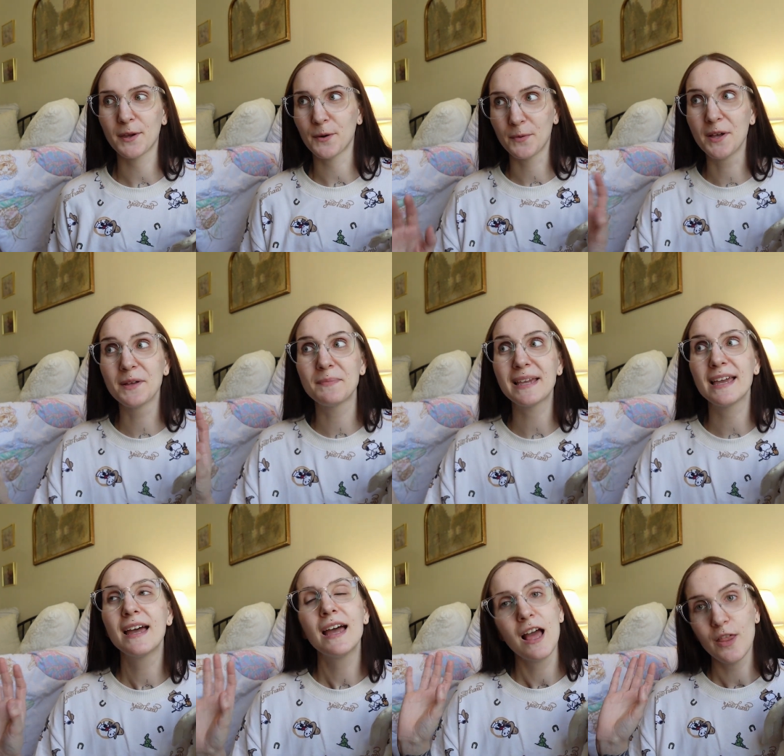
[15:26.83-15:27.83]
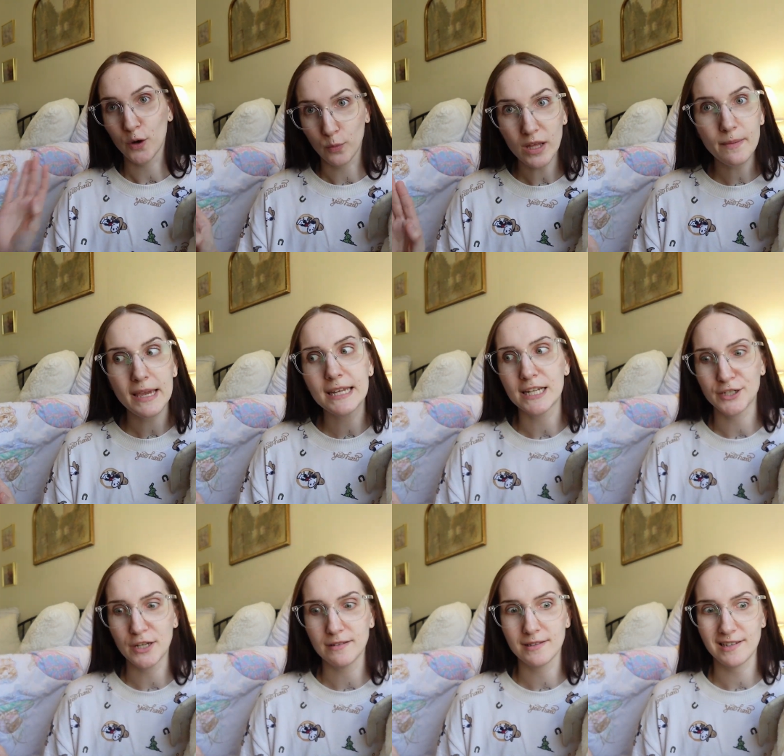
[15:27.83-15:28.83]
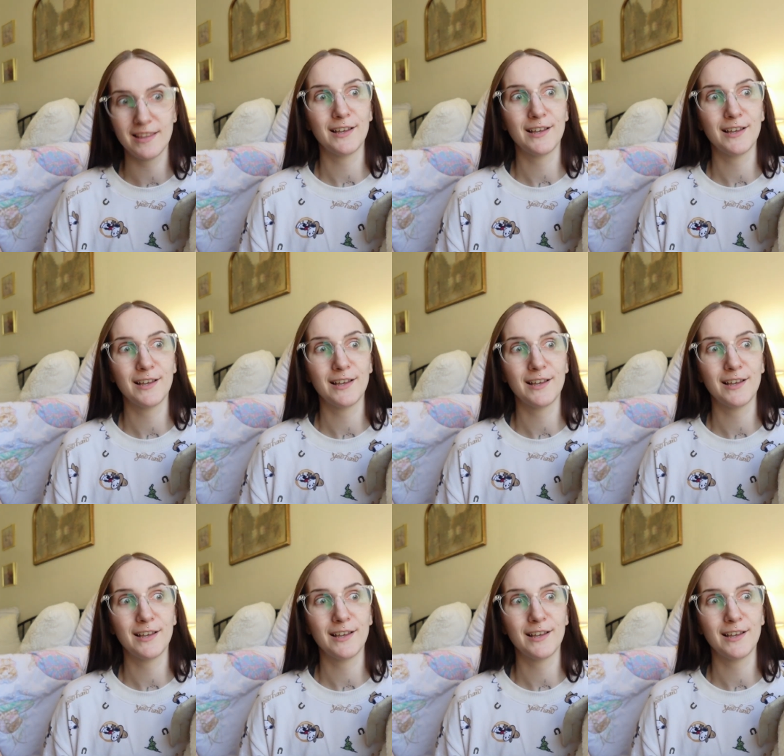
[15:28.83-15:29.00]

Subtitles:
There will be additions to